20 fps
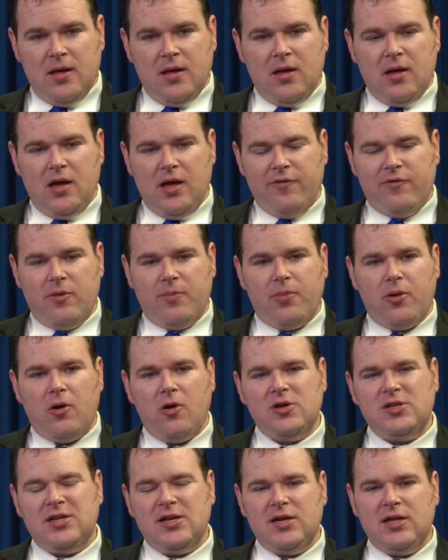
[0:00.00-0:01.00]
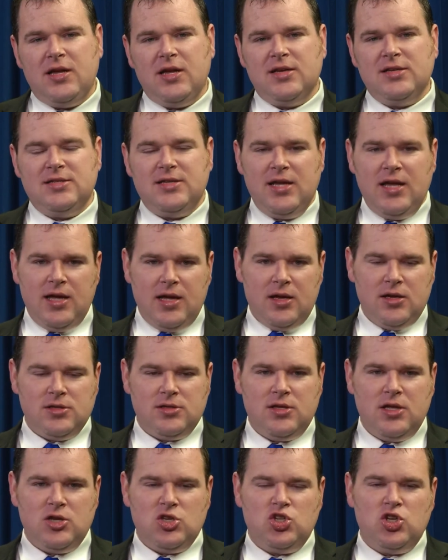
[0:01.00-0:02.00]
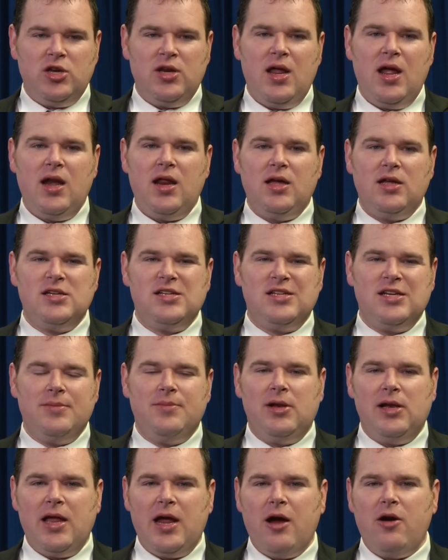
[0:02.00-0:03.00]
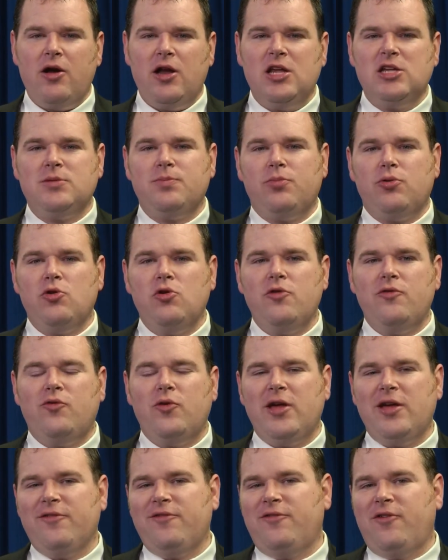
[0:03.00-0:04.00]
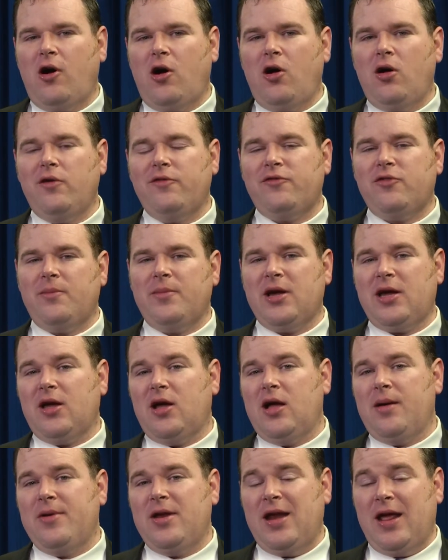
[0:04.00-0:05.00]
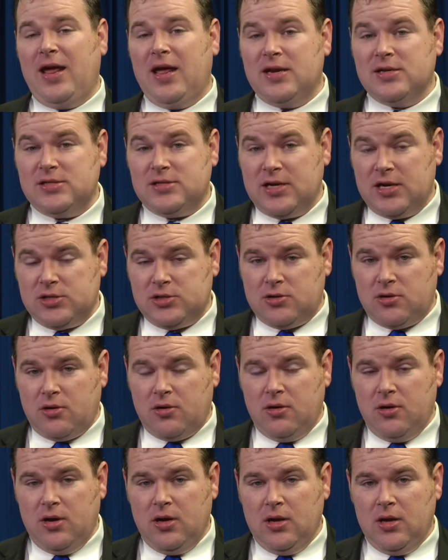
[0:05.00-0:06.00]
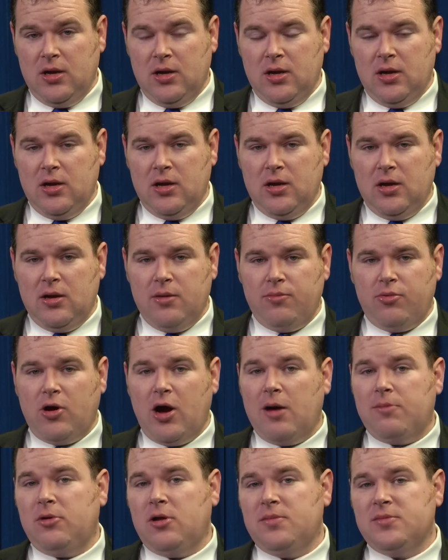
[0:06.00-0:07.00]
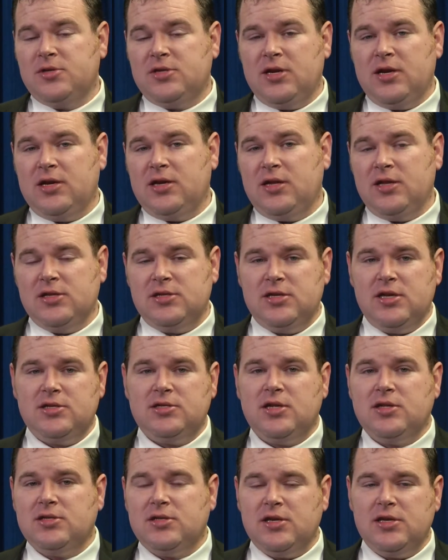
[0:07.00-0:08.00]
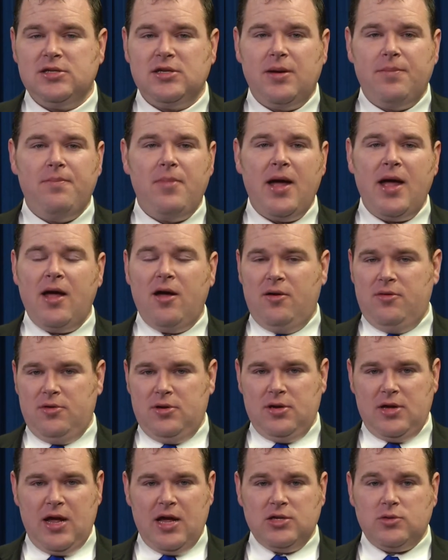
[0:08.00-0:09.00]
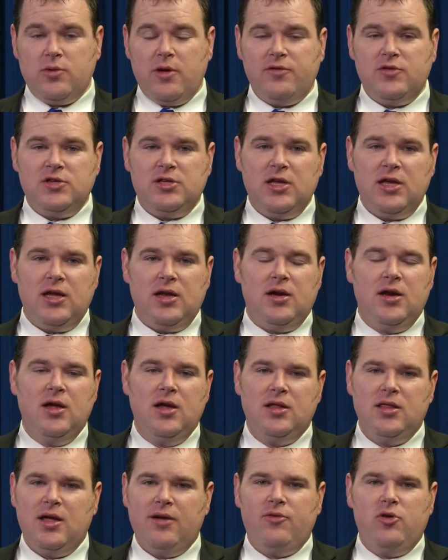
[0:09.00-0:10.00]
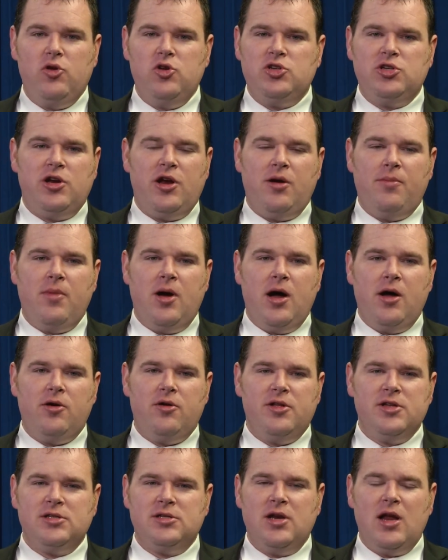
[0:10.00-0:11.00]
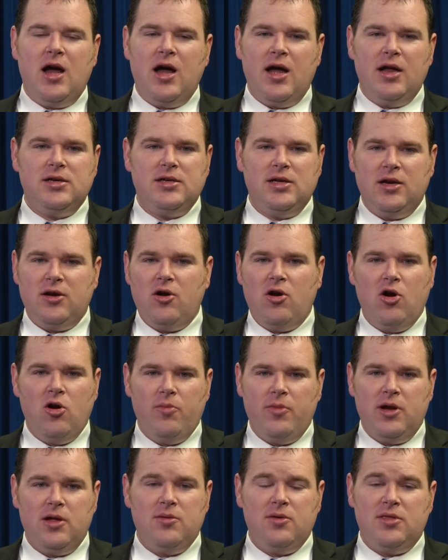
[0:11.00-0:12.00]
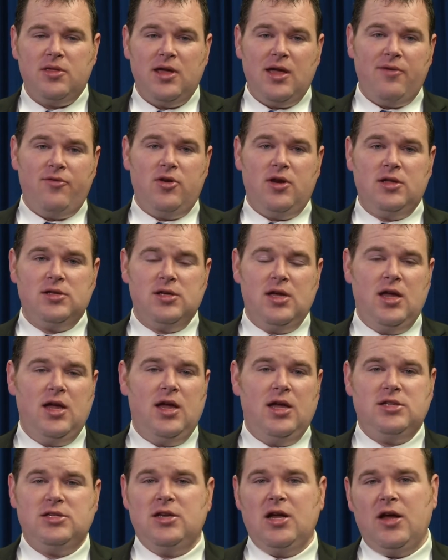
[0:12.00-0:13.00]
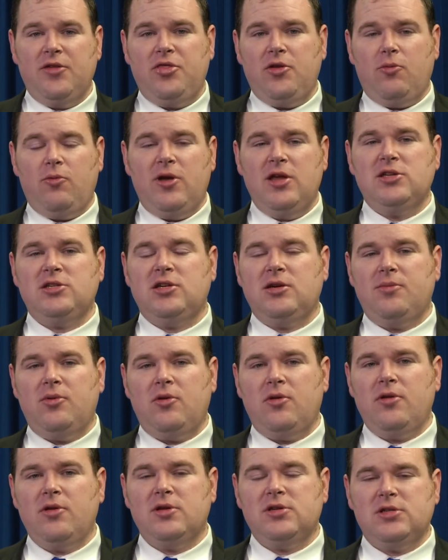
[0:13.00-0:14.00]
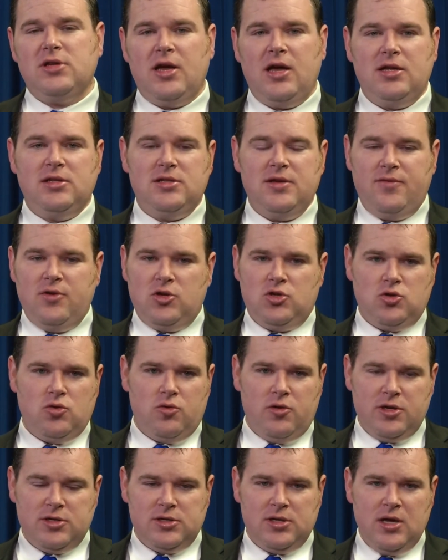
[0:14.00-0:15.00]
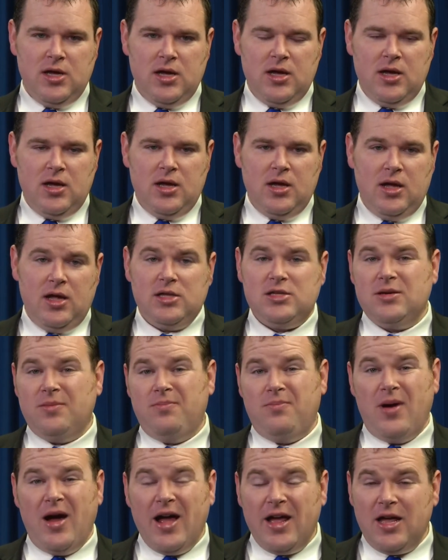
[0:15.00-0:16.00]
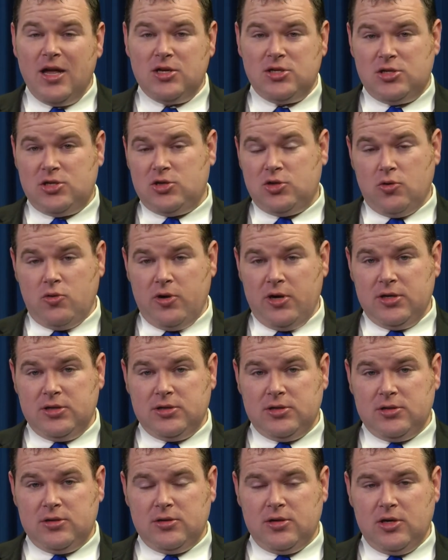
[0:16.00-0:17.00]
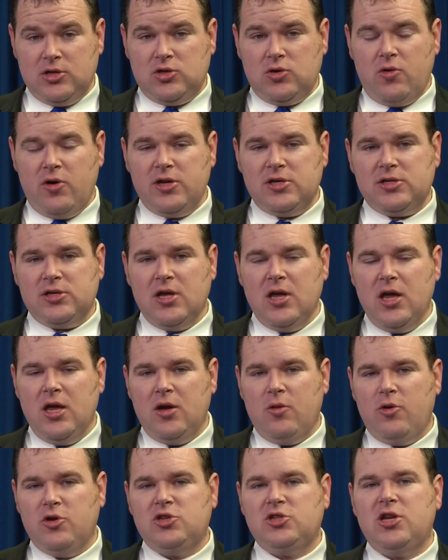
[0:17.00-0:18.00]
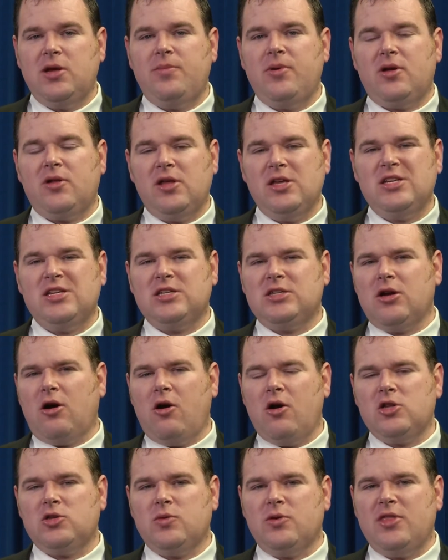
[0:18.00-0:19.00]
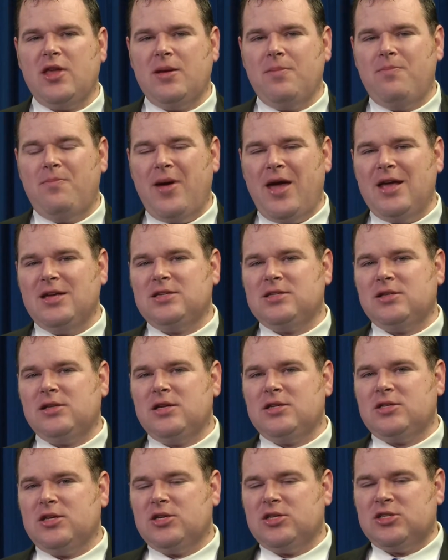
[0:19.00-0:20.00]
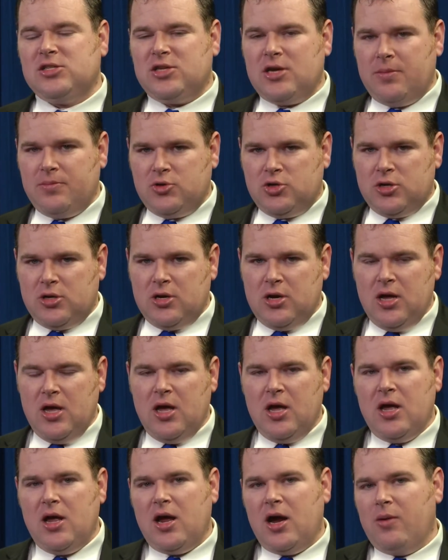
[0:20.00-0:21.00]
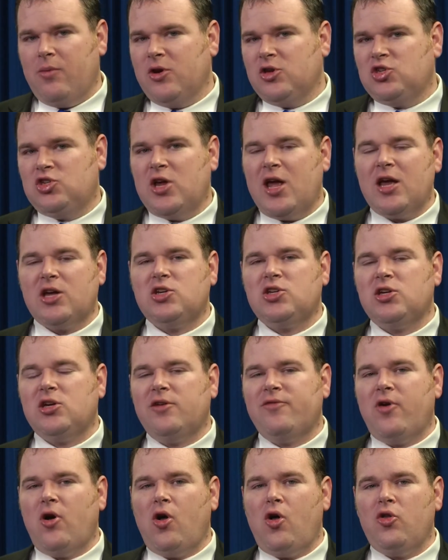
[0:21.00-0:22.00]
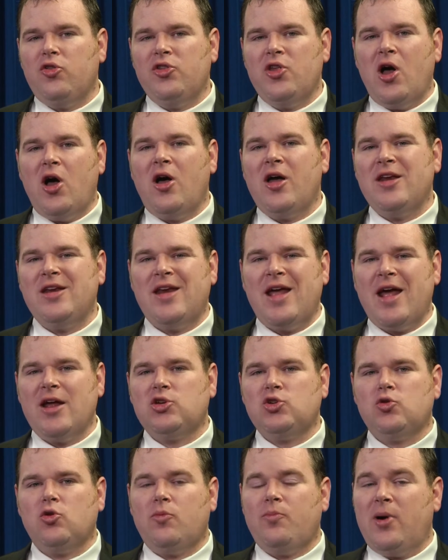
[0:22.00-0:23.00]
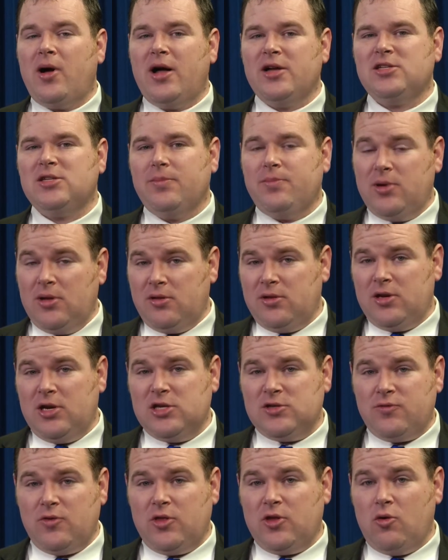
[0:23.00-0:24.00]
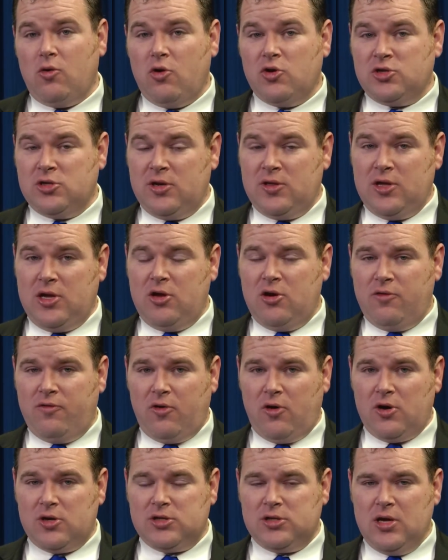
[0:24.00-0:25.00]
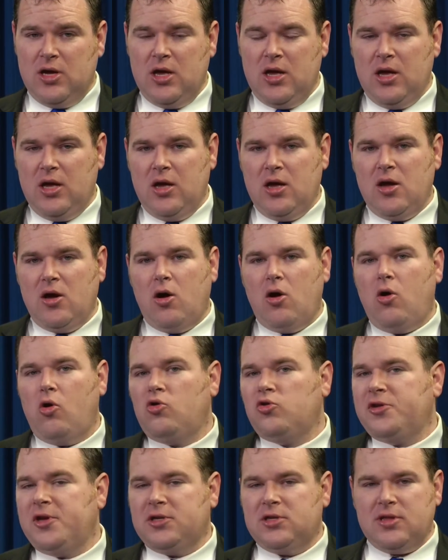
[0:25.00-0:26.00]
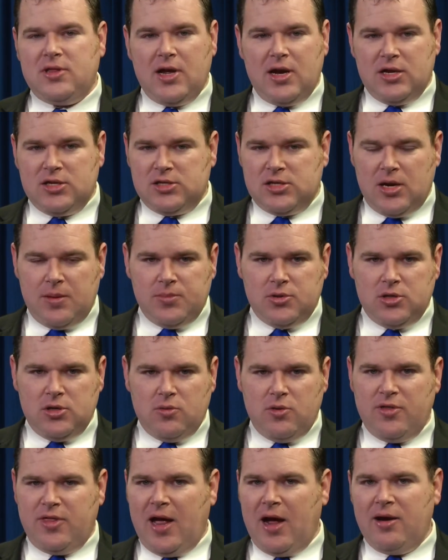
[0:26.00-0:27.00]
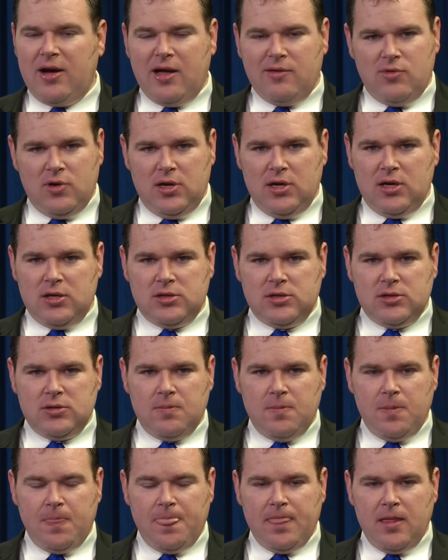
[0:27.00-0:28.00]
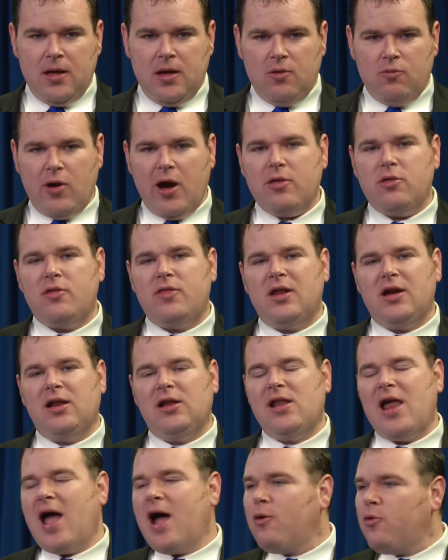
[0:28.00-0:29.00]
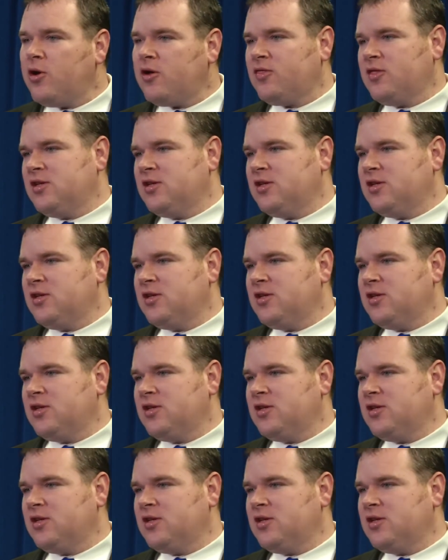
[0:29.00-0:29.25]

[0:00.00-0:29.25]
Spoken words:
if a person contends that genetic similarities prove we evolved from a common ancestor, problems and inconsistencies abound, as we've seen. The evolutionary model is not in harmony with the evidence. It's not the reasonable scientific choice. It's a biased choice, a choice which typically starts with a baseless assumption, a rejection of all non-natural possibilities for the origin of the universe, holding to that assumption without evidence, rather than allowing the